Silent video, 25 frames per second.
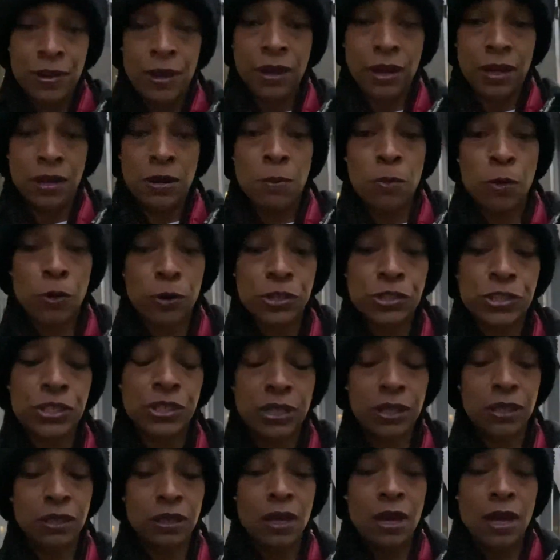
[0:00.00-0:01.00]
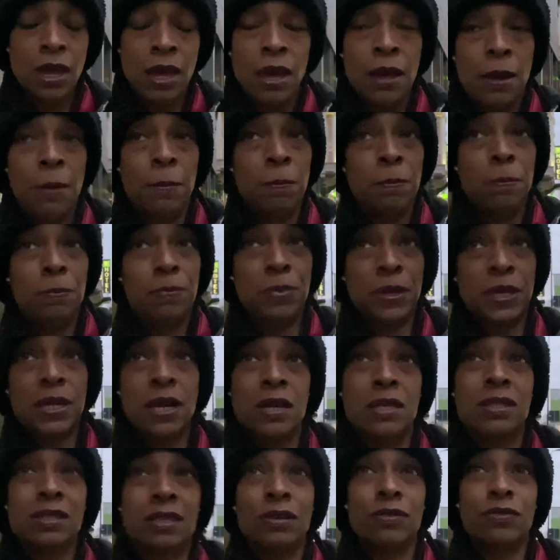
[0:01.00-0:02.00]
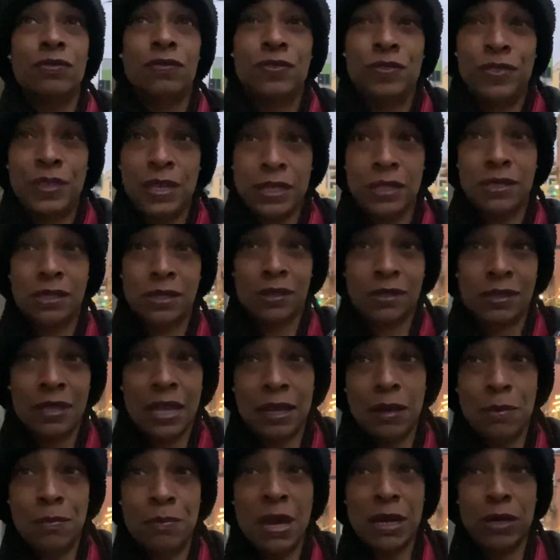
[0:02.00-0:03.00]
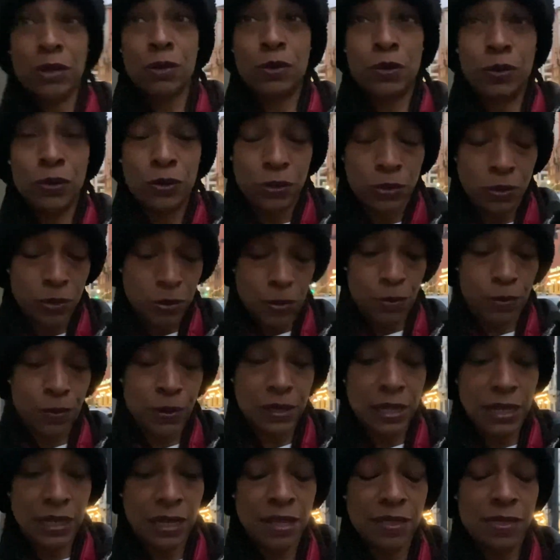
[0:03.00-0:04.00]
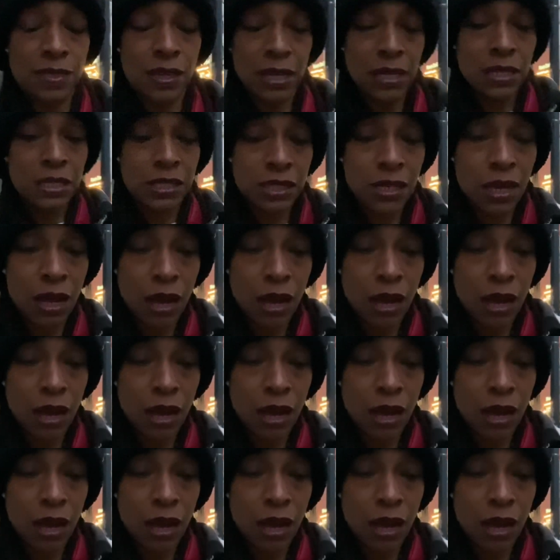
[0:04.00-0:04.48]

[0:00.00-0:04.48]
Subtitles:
an abortion because of these like medical related things.